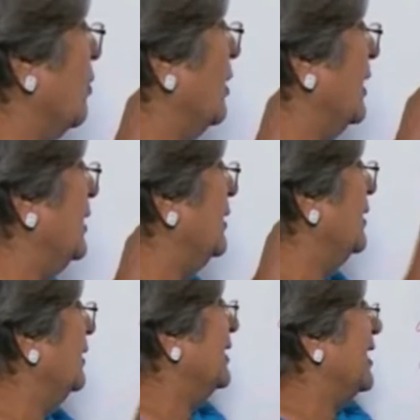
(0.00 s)
alcohol,
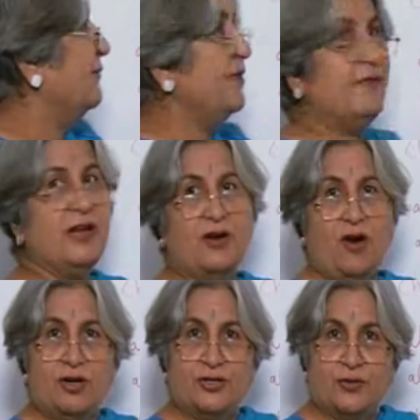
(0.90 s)
then we will
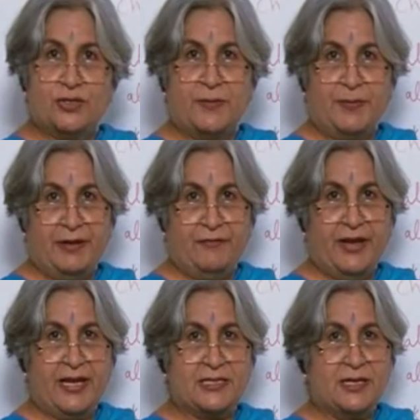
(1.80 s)
not use a
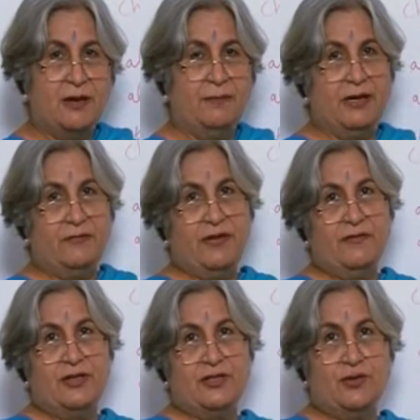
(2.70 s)
prefix, but
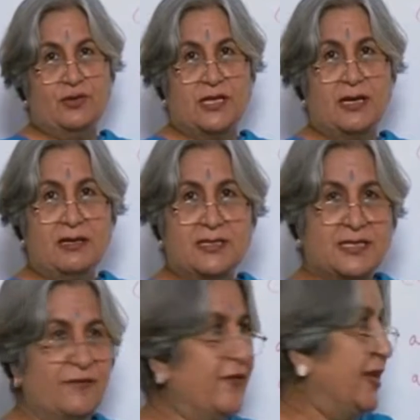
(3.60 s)
we will use a
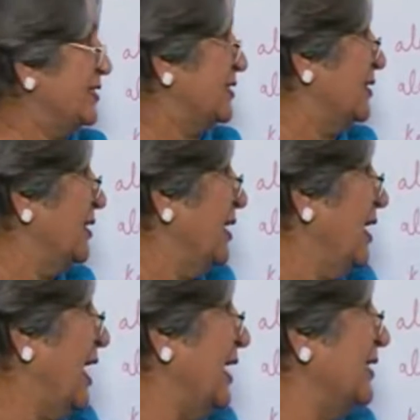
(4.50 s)
suffix,
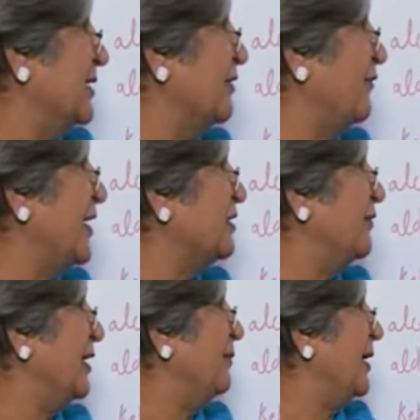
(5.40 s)
and the suffix
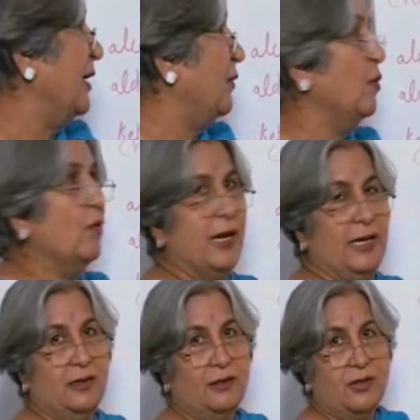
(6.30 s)
will be
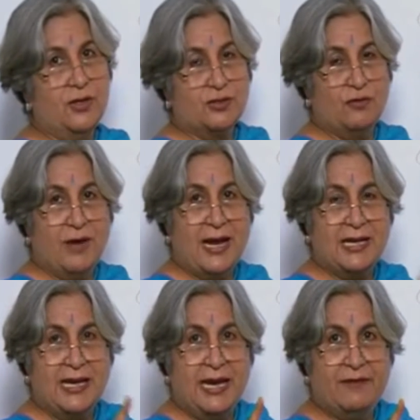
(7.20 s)
OL. So
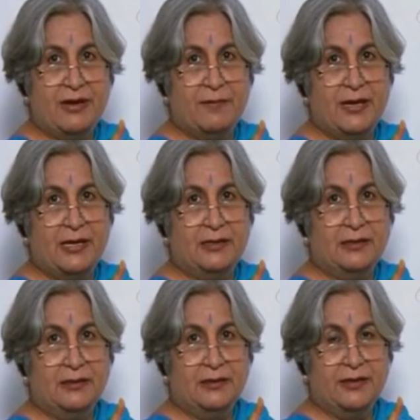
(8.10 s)
one E will be
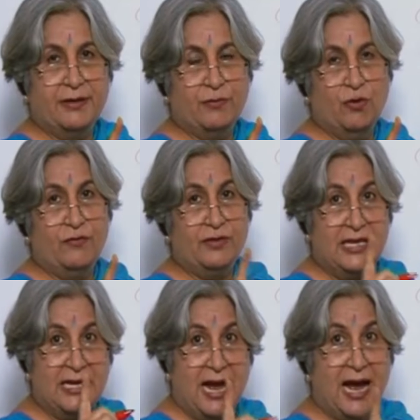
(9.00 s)
removed,
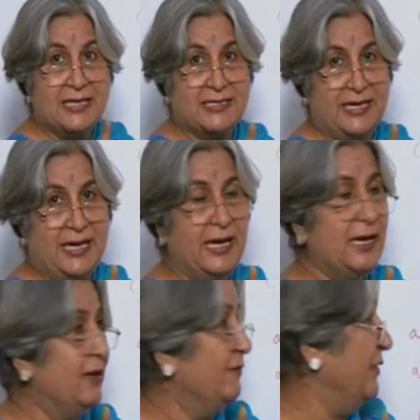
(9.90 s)
the last
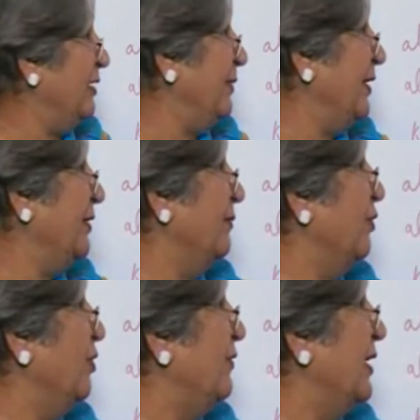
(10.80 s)
E will be
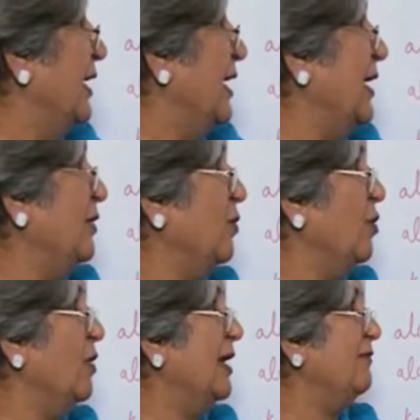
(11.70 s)
removed, and
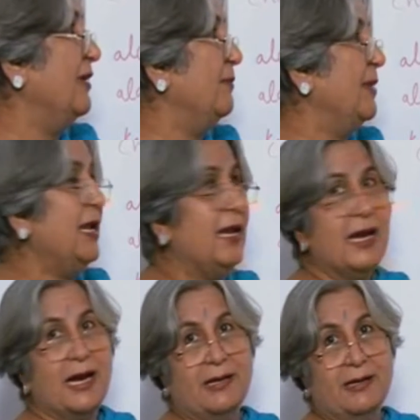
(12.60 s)
OL will
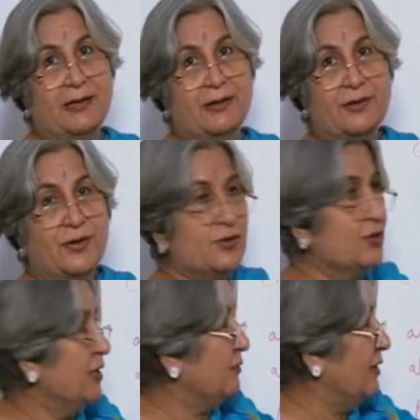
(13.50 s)
be added.
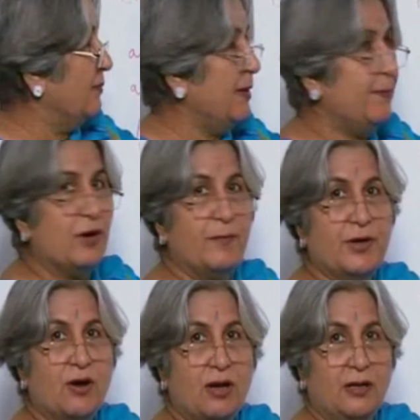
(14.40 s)
So it will be
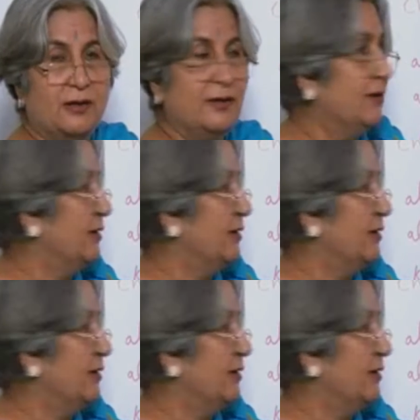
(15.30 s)
propanol.